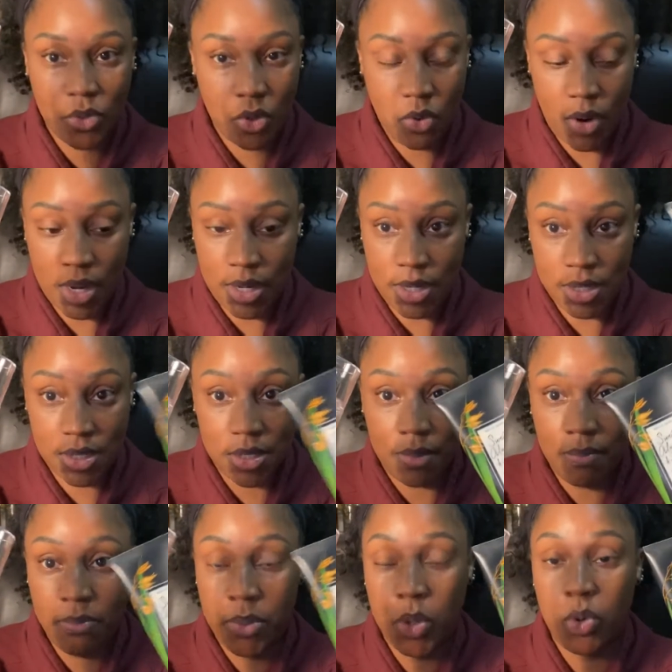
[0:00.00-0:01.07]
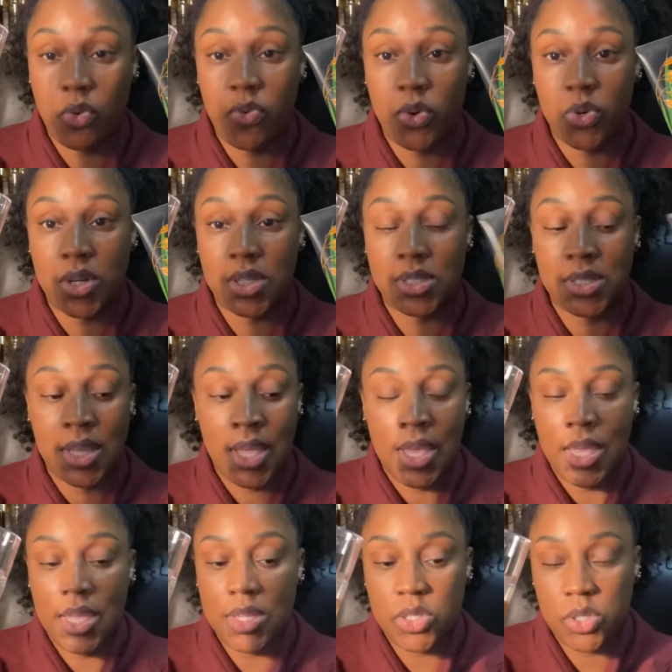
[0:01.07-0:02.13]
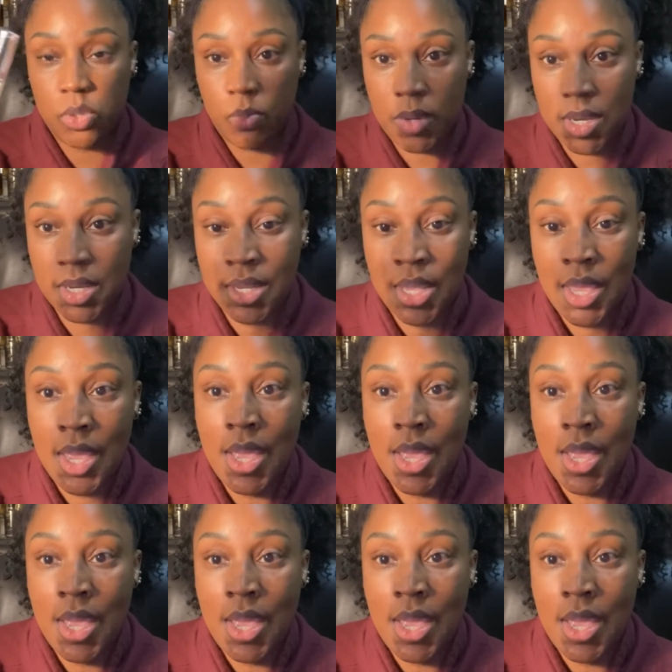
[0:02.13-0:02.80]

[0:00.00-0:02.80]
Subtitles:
greatness, beautifulness. It's sweet.